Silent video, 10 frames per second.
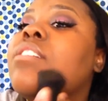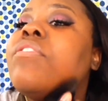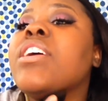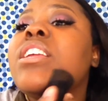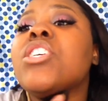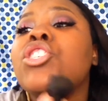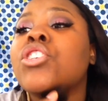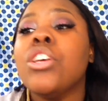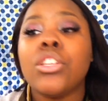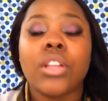finish.
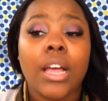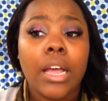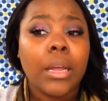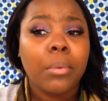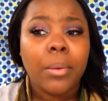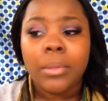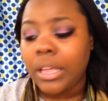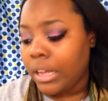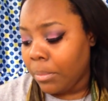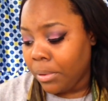So like I could probably
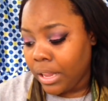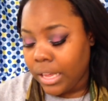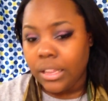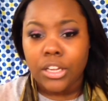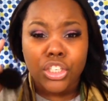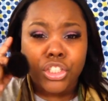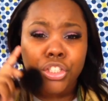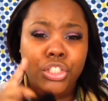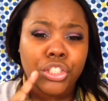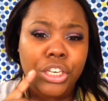like apply like a
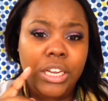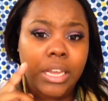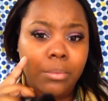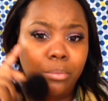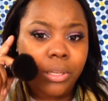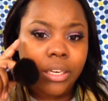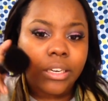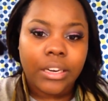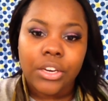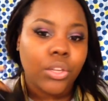streak and blend
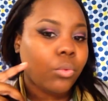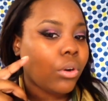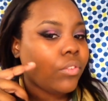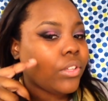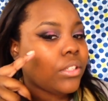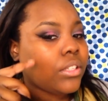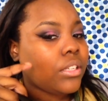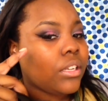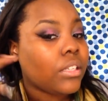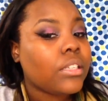it and you won't even
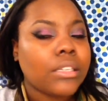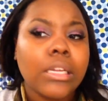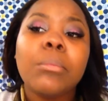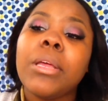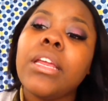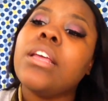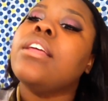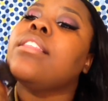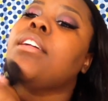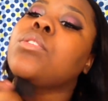see a seam in it.
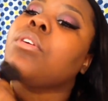And that's